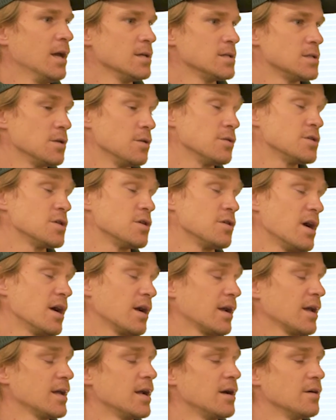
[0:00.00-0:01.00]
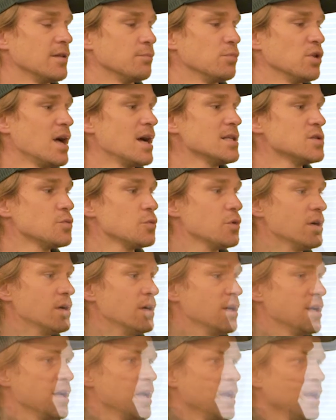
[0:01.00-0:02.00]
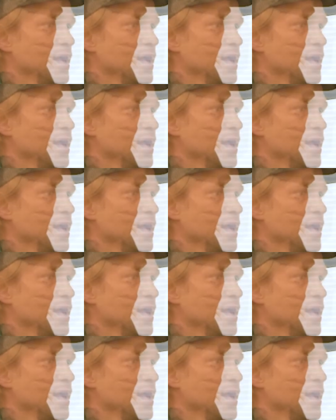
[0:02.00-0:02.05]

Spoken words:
So those are kind of how the plots work.